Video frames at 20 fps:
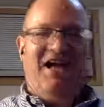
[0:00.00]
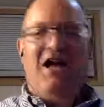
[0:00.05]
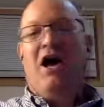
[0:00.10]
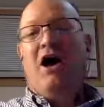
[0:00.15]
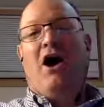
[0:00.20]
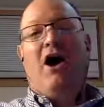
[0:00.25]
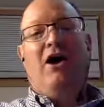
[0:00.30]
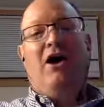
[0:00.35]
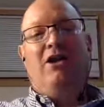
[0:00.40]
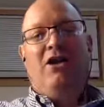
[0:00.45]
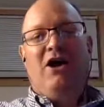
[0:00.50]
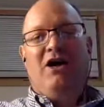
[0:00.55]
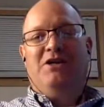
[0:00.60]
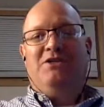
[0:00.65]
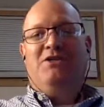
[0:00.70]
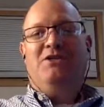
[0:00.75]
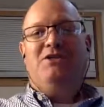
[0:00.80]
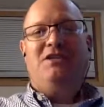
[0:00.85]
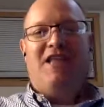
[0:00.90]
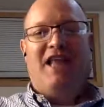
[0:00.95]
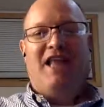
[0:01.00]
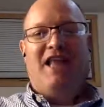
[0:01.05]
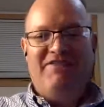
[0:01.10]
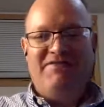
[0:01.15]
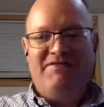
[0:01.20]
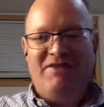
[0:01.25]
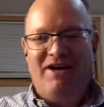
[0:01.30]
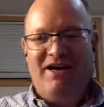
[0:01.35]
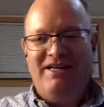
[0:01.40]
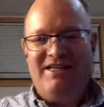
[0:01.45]
Our largest live
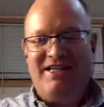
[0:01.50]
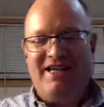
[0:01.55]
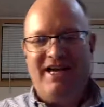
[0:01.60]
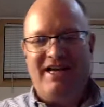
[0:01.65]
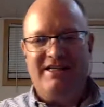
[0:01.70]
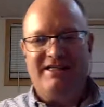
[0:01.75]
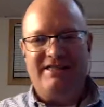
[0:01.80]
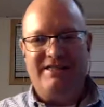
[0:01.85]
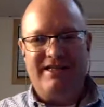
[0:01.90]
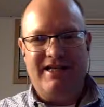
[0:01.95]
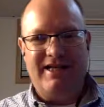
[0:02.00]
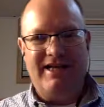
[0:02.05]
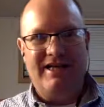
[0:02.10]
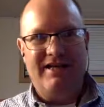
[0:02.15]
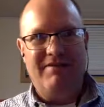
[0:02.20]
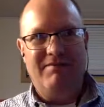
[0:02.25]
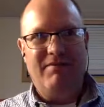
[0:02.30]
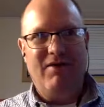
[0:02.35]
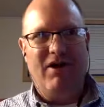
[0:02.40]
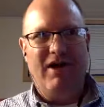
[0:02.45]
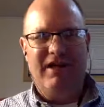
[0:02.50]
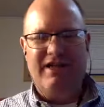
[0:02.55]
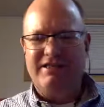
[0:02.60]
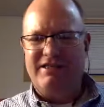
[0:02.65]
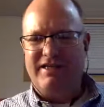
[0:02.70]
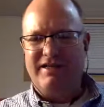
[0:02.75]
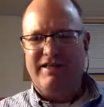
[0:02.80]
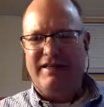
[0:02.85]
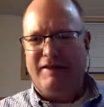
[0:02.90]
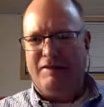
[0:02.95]
broadcast audience, I
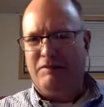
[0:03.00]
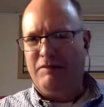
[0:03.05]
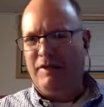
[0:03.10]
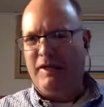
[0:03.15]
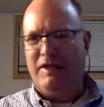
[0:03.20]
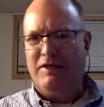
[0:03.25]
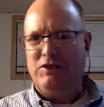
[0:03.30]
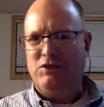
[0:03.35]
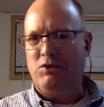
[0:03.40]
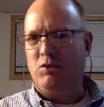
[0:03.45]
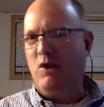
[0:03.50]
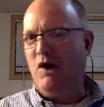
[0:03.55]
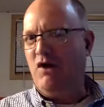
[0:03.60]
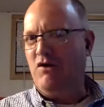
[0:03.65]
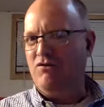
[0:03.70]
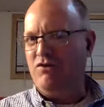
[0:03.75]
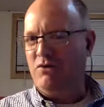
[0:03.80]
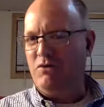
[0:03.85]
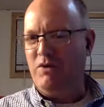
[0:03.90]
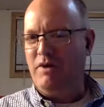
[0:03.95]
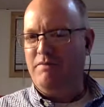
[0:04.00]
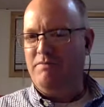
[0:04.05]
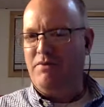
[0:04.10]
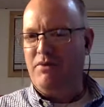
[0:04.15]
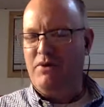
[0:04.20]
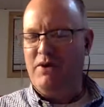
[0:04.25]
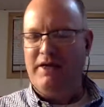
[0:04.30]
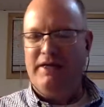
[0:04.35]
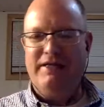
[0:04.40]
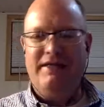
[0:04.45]
think we hit 12 at one
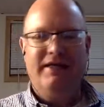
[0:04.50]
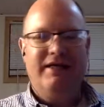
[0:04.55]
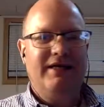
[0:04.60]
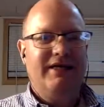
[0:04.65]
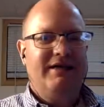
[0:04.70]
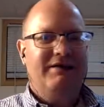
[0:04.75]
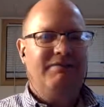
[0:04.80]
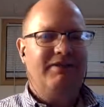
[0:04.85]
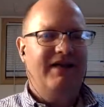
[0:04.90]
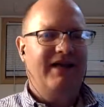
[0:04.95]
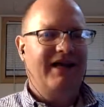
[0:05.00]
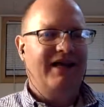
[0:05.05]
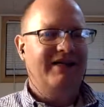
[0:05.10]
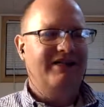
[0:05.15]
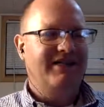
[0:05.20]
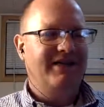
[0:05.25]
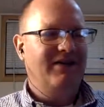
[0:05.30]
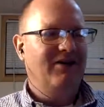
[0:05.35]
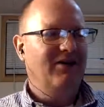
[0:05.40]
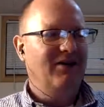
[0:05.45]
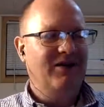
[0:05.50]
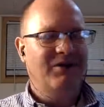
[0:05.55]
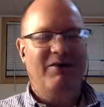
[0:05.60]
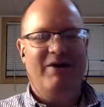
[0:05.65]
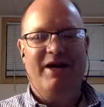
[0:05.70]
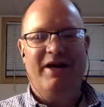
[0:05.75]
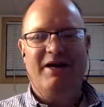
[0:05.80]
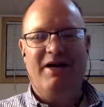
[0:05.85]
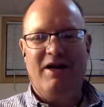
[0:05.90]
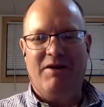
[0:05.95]
point. But like I said earlier, we
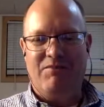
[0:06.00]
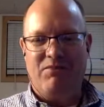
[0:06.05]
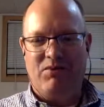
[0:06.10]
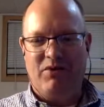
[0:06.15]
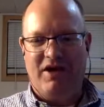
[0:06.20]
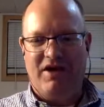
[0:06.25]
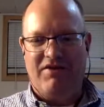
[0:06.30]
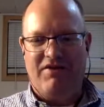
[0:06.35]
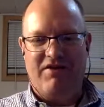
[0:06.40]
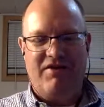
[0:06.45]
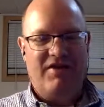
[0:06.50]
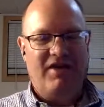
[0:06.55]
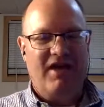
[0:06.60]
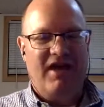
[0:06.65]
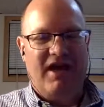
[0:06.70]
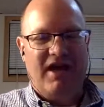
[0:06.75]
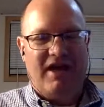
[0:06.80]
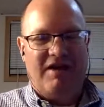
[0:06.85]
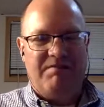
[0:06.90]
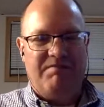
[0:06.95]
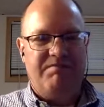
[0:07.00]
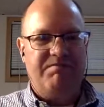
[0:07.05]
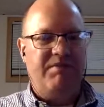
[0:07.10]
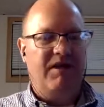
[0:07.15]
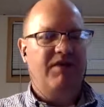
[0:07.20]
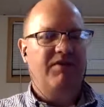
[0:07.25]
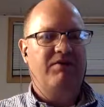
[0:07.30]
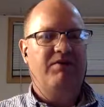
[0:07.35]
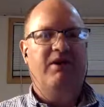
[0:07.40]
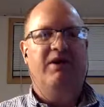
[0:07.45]
end up with
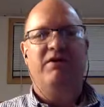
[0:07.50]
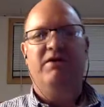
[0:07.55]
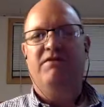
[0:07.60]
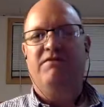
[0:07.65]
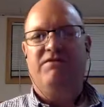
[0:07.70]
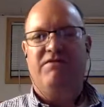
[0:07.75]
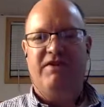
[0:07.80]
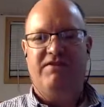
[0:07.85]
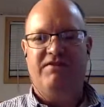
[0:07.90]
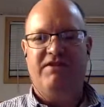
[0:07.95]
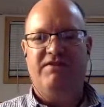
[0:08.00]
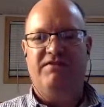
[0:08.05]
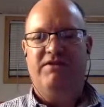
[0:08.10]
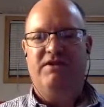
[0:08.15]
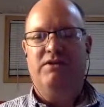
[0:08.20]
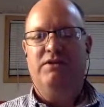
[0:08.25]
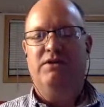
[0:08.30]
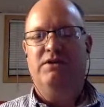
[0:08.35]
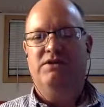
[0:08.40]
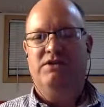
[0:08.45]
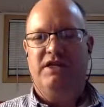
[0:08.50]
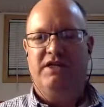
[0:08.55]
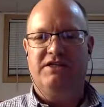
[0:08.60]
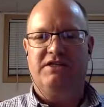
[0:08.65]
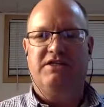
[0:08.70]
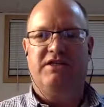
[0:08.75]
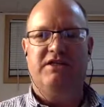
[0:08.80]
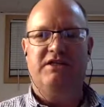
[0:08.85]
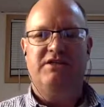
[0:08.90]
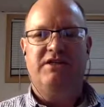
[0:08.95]
about 350 viewers,
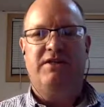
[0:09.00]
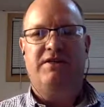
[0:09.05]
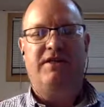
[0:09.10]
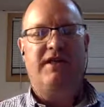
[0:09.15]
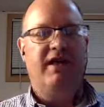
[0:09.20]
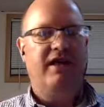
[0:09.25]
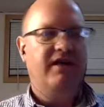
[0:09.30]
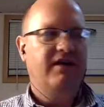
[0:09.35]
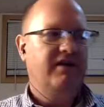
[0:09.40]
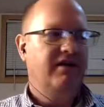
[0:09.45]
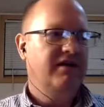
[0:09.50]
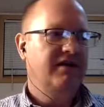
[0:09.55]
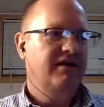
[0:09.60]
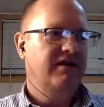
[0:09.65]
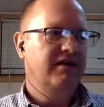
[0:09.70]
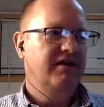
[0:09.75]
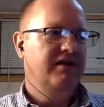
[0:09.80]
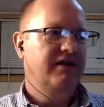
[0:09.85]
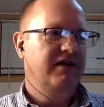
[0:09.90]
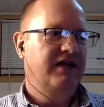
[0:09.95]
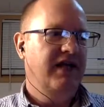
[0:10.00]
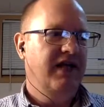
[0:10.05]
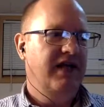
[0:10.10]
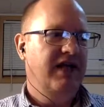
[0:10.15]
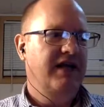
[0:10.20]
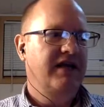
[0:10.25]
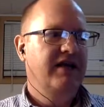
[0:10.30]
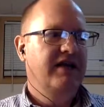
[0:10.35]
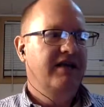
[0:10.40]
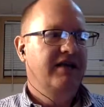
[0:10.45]
listeners at the end of the
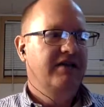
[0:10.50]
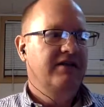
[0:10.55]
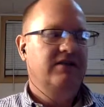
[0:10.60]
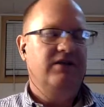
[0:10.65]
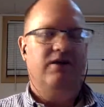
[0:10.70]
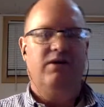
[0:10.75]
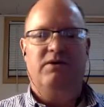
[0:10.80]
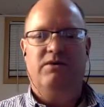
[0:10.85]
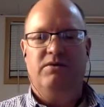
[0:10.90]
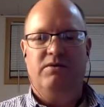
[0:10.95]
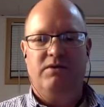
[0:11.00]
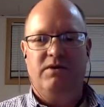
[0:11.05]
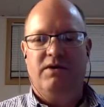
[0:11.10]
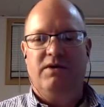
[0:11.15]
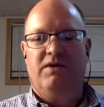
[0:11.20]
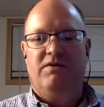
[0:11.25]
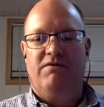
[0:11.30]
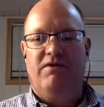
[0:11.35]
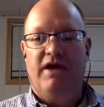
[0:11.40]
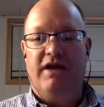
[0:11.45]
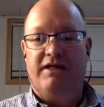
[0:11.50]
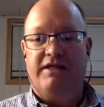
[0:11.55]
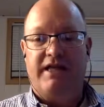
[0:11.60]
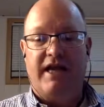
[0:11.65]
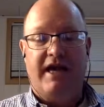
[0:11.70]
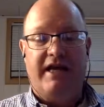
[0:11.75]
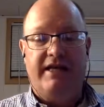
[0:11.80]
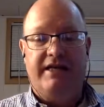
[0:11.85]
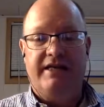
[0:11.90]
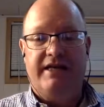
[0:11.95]
day. So very
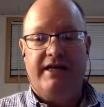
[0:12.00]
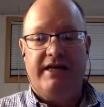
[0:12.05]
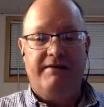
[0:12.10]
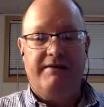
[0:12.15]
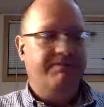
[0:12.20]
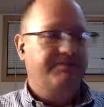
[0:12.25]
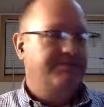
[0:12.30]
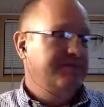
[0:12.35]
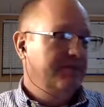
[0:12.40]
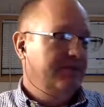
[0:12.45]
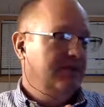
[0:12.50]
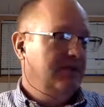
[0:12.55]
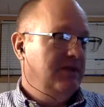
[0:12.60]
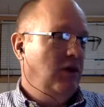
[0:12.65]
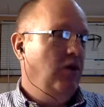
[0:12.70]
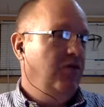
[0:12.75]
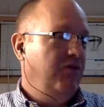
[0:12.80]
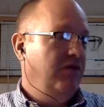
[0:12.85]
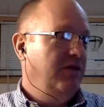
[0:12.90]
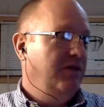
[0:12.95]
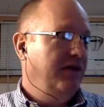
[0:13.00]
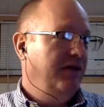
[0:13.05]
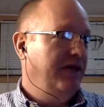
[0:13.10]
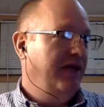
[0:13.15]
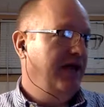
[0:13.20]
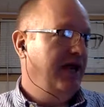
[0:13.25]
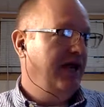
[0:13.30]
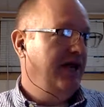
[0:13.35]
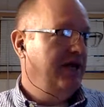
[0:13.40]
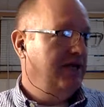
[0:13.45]
excited. Hopefully we
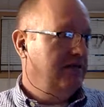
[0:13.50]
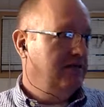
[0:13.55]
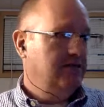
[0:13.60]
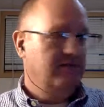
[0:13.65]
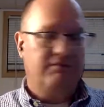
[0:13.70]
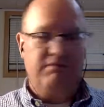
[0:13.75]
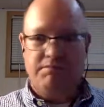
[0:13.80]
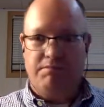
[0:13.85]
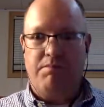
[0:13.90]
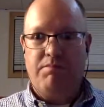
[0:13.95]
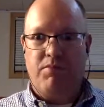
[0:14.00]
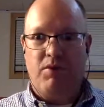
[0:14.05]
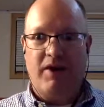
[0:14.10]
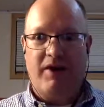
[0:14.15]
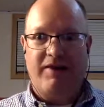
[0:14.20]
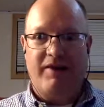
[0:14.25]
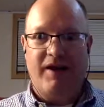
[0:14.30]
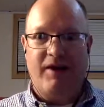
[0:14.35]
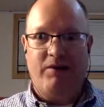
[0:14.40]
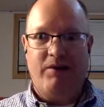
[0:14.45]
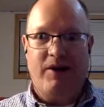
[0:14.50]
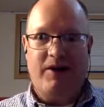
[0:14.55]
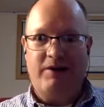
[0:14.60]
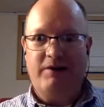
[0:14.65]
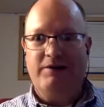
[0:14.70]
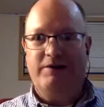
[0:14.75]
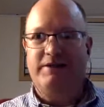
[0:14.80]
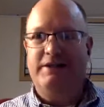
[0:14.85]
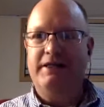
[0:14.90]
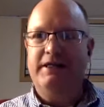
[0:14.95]
can break that
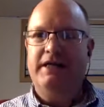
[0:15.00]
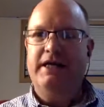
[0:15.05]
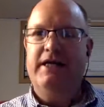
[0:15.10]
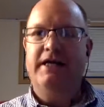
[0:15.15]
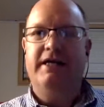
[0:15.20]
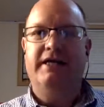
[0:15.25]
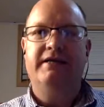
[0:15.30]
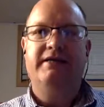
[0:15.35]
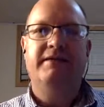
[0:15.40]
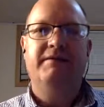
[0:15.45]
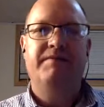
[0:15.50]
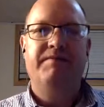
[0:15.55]
record tonight.